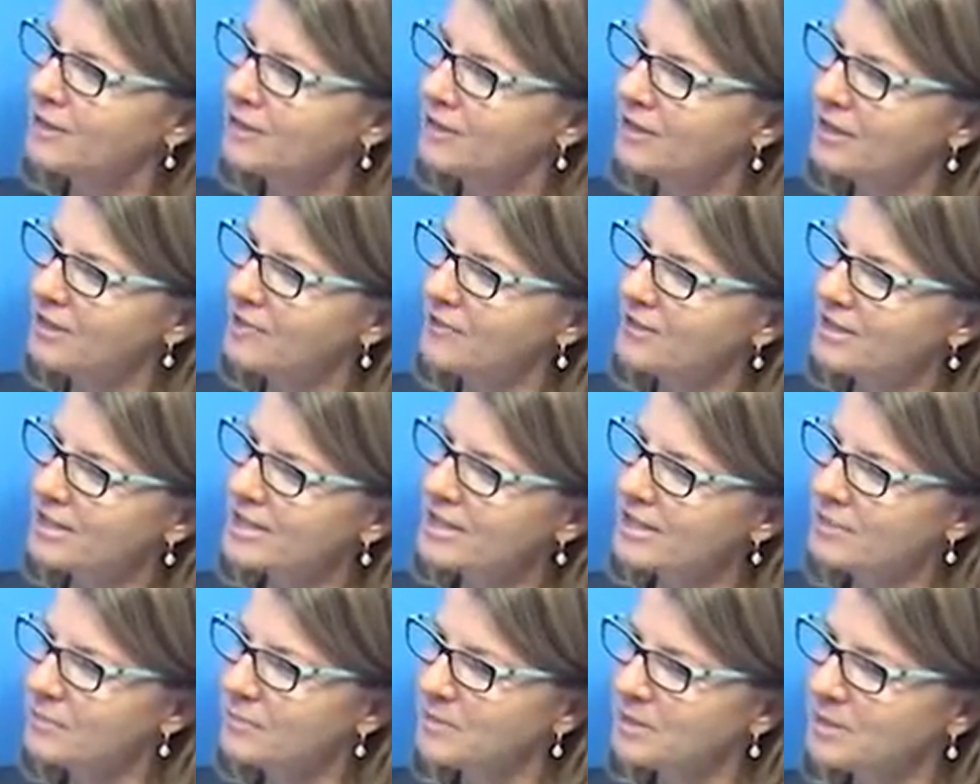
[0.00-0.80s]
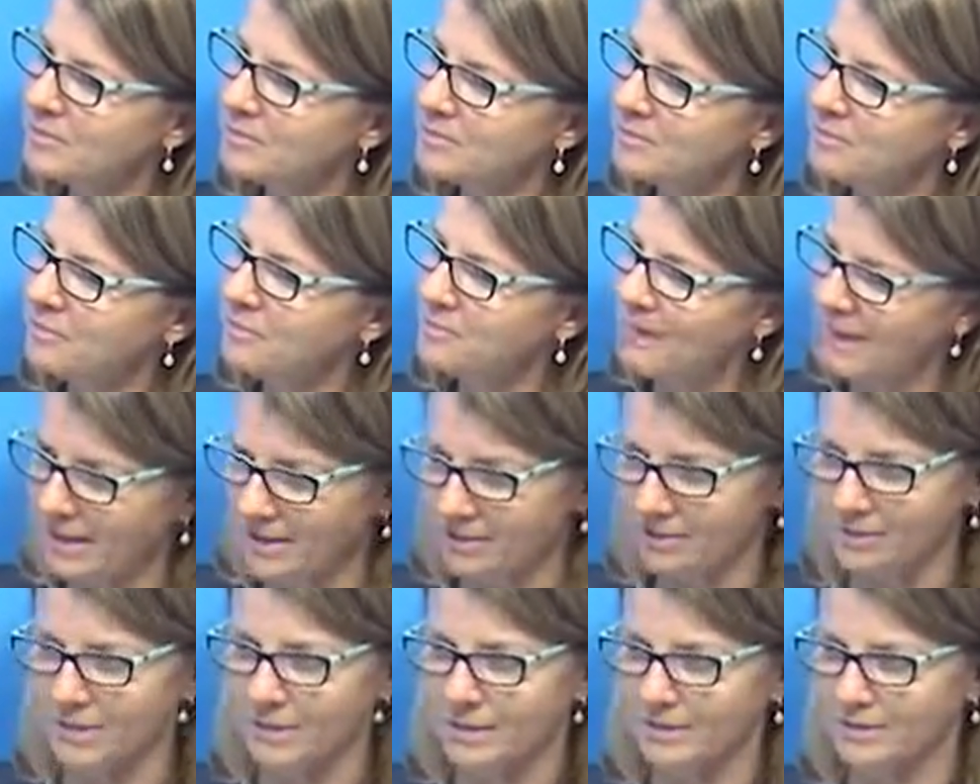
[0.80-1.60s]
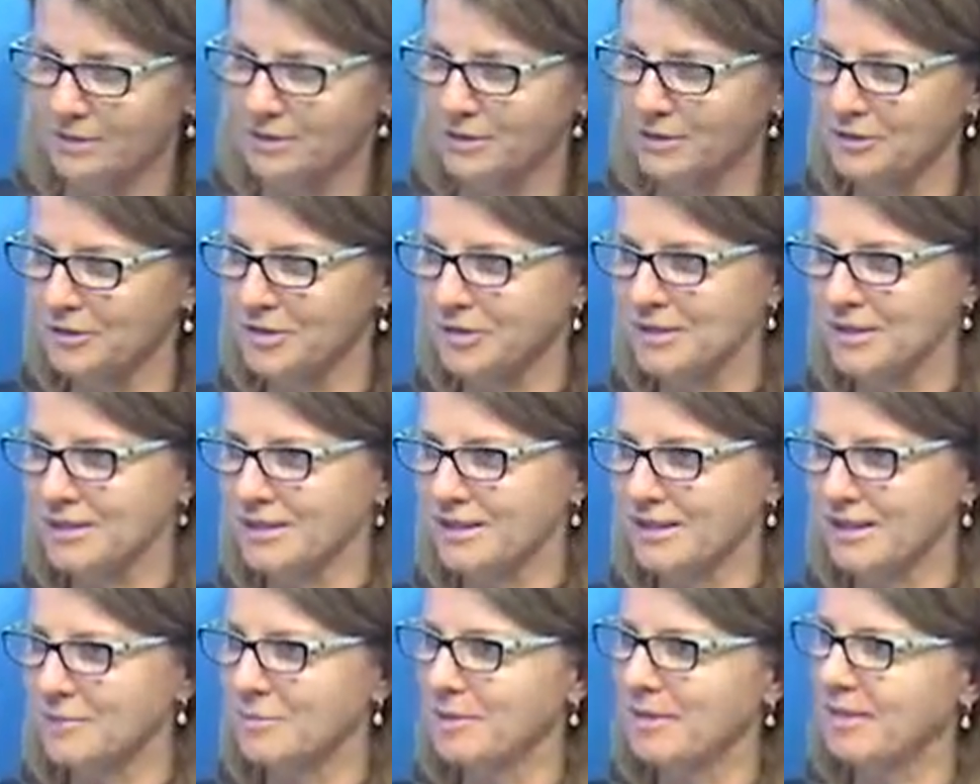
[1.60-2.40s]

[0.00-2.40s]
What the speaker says: Can you give us a little bit of background on your study,